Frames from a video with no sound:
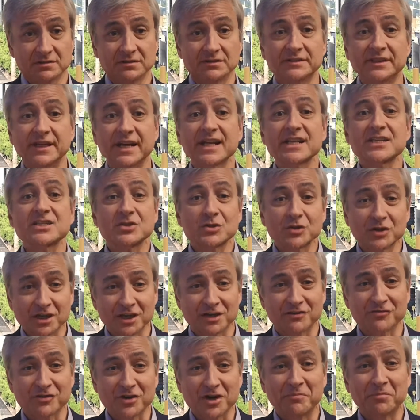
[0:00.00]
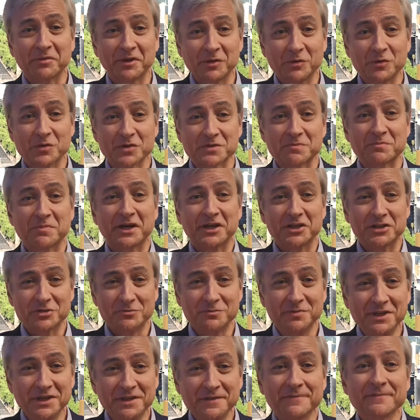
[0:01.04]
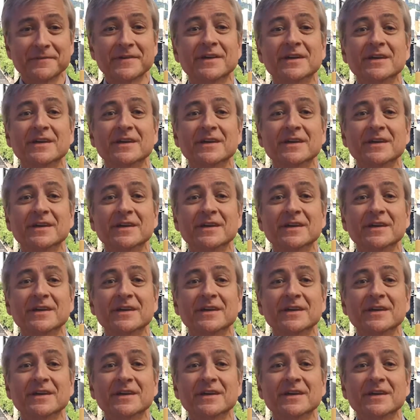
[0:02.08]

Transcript: That's the kind of company we aspire to be,